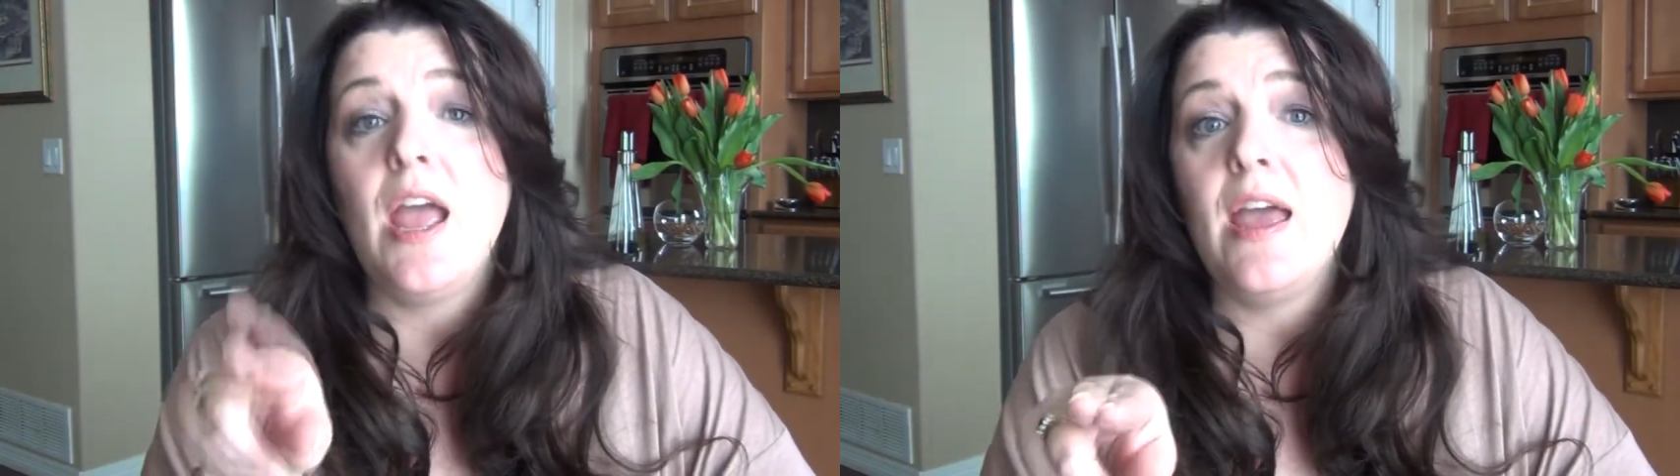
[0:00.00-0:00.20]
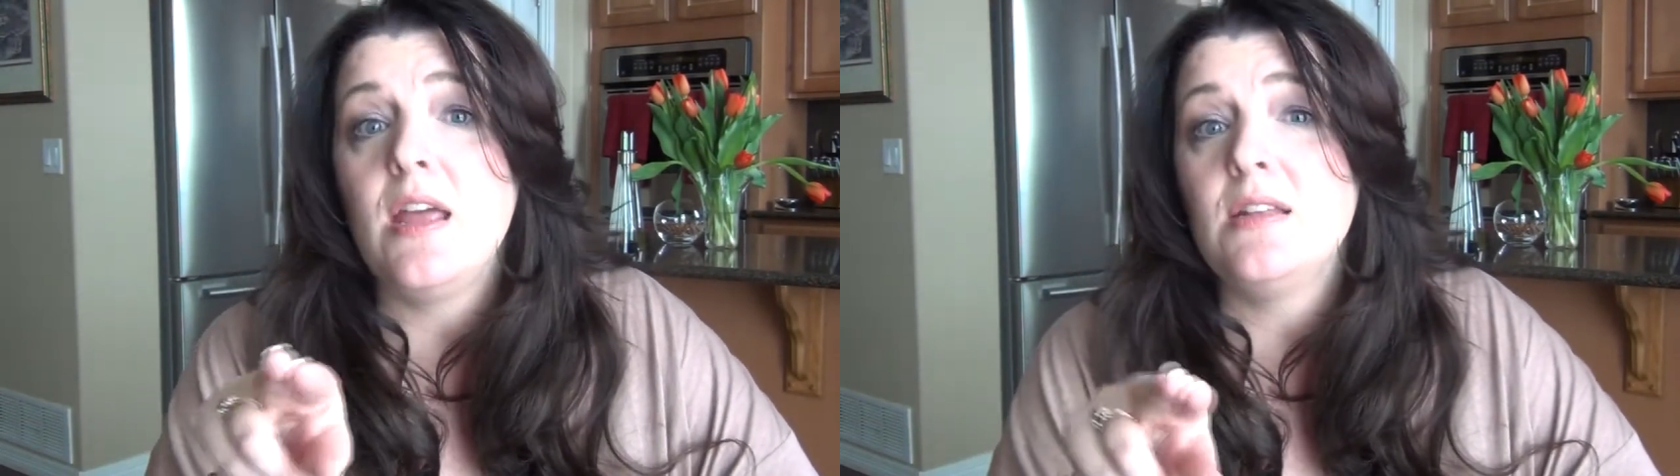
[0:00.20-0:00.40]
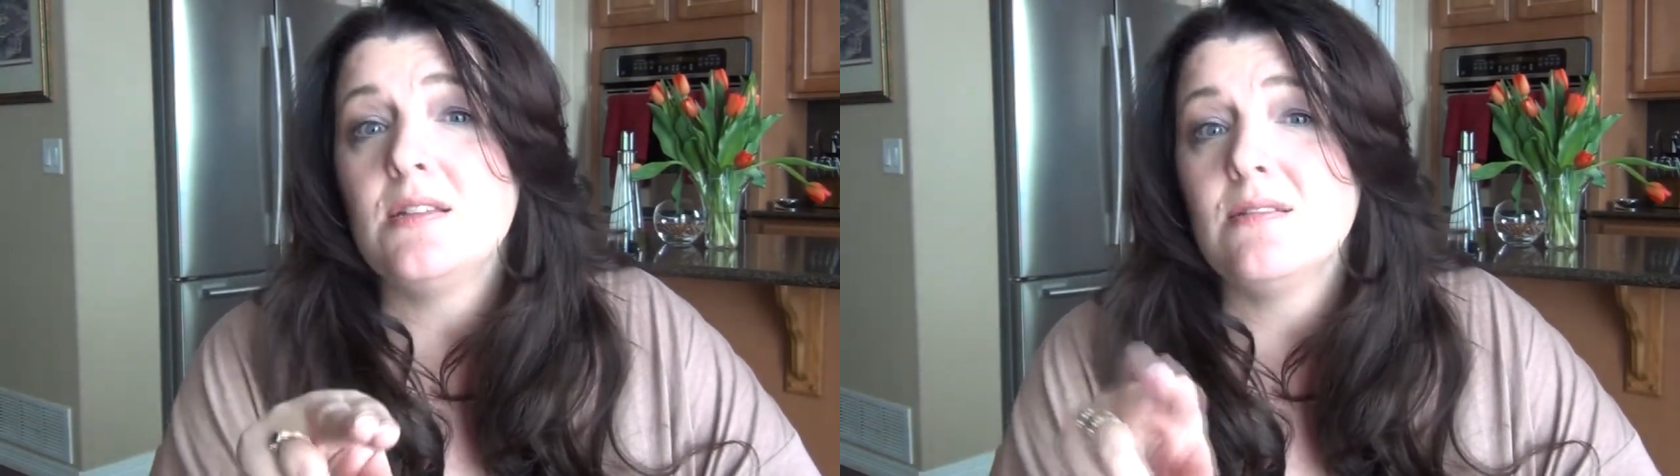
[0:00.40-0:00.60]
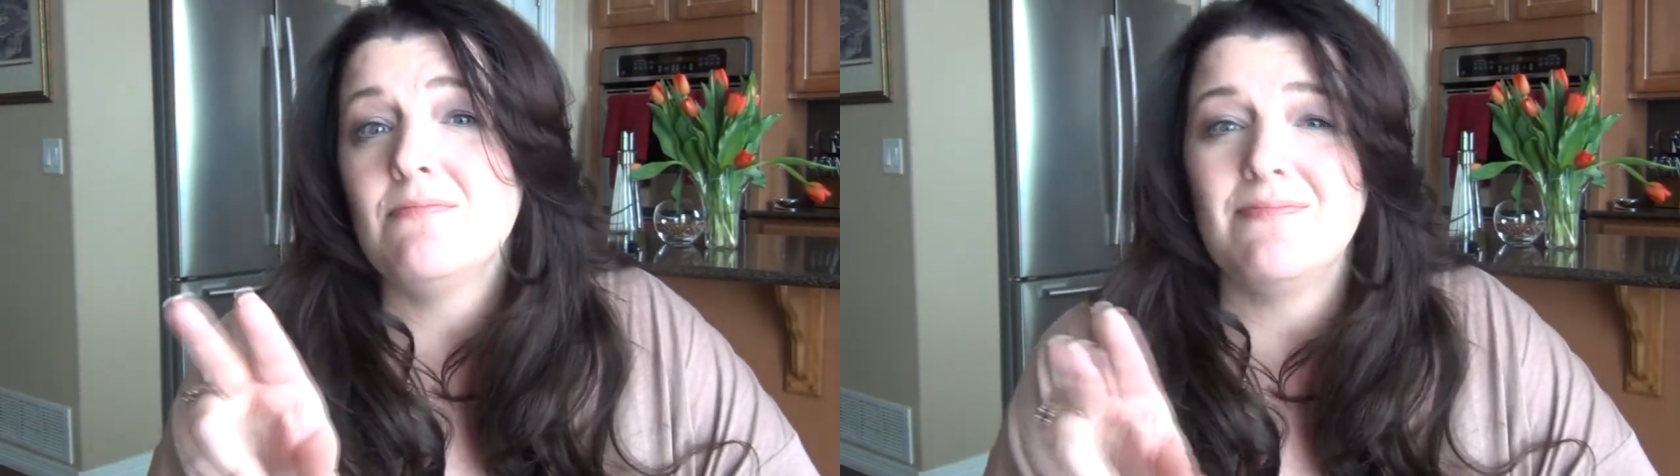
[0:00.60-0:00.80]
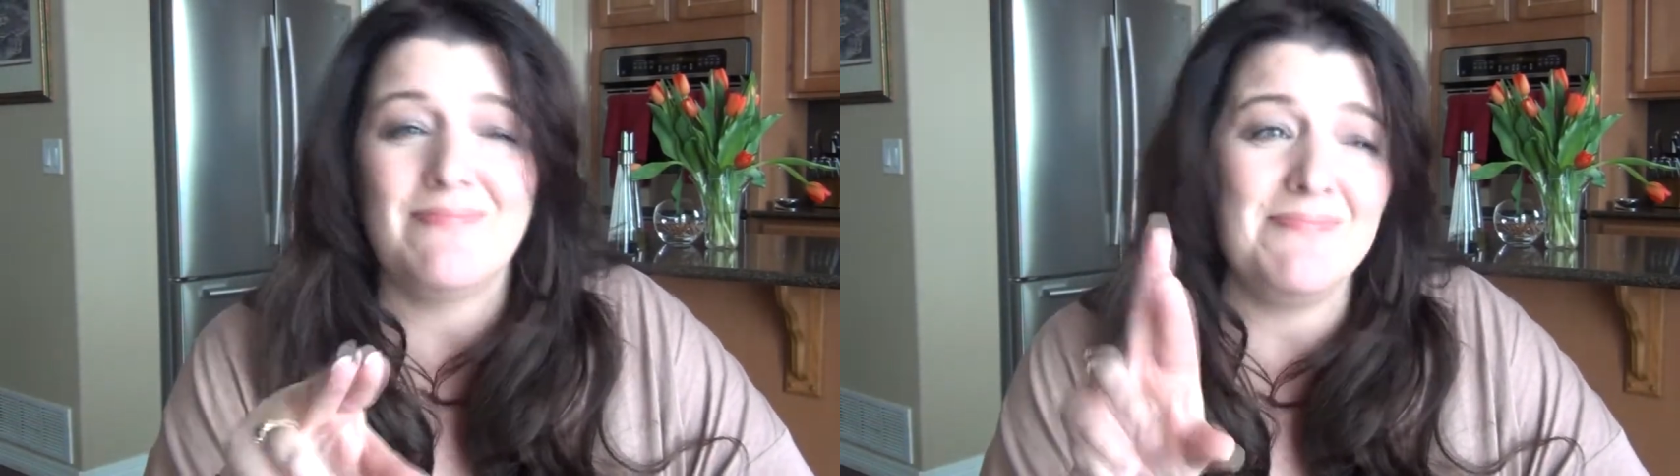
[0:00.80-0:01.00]
and
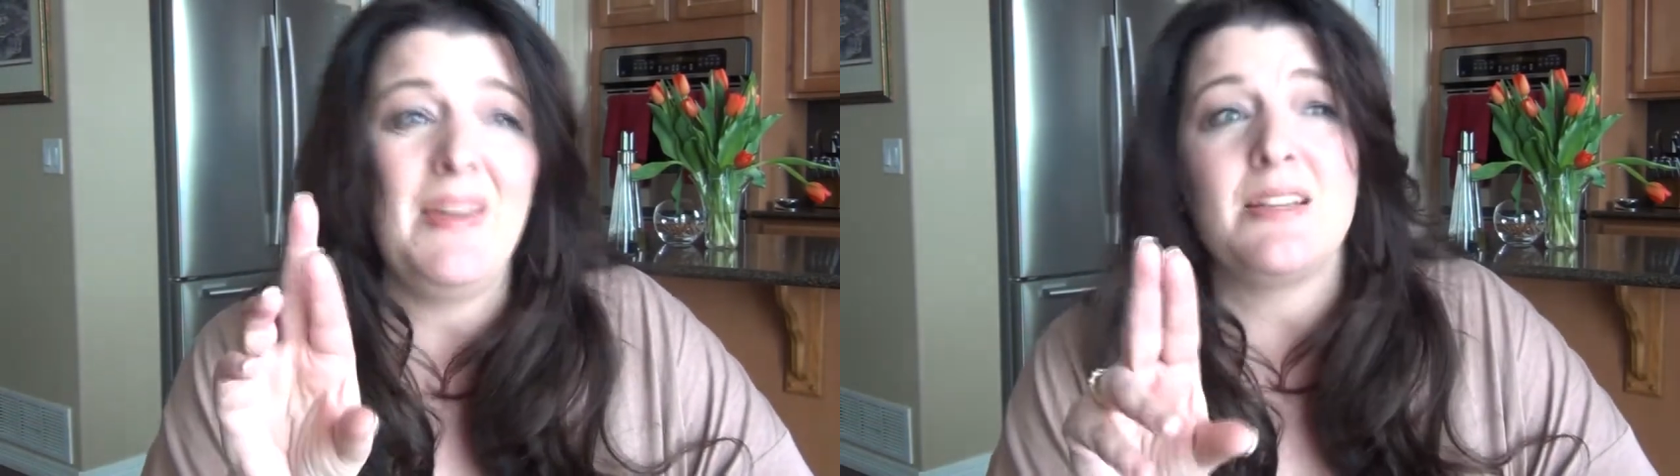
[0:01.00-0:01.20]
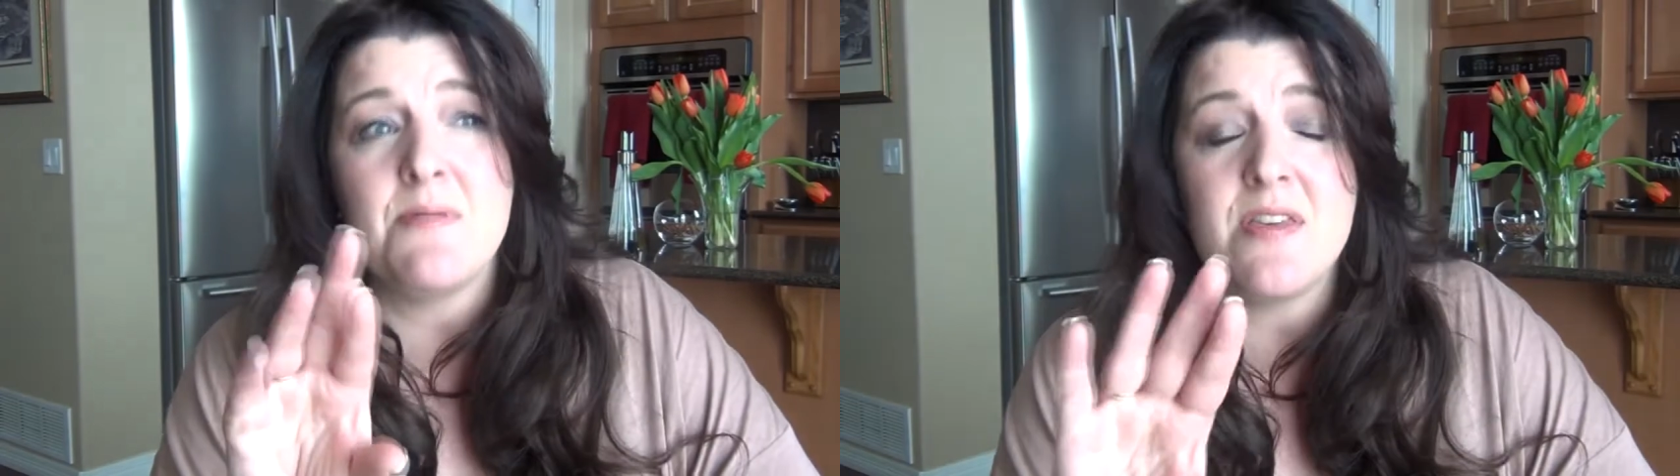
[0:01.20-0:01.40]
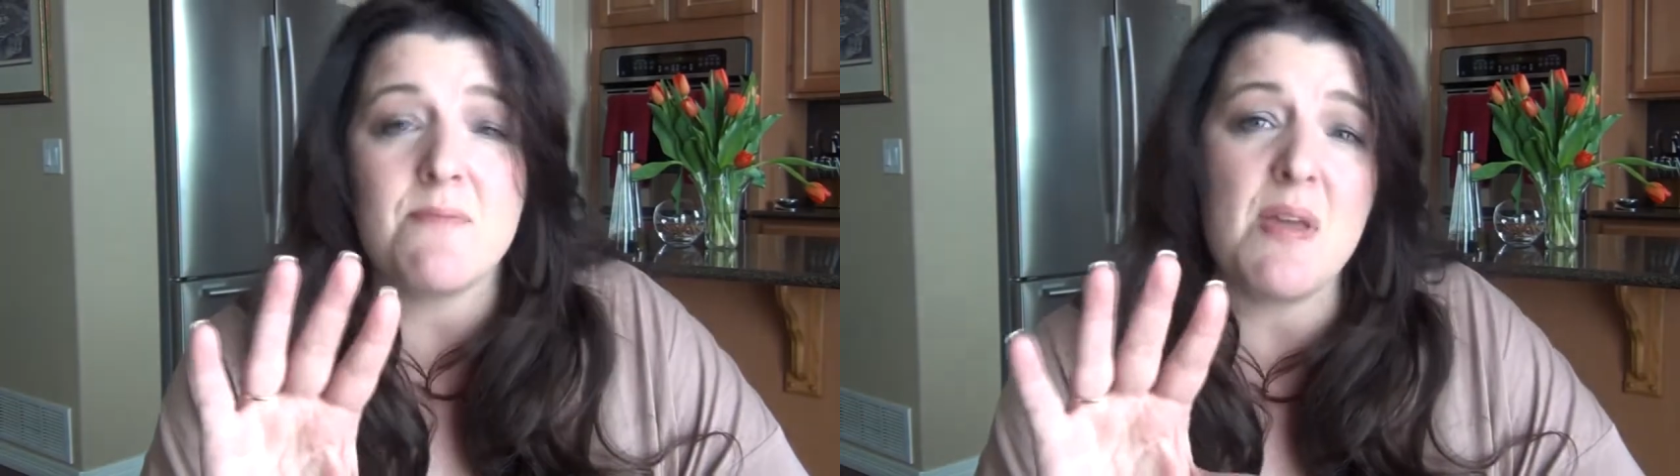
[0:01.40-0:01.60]
makes me think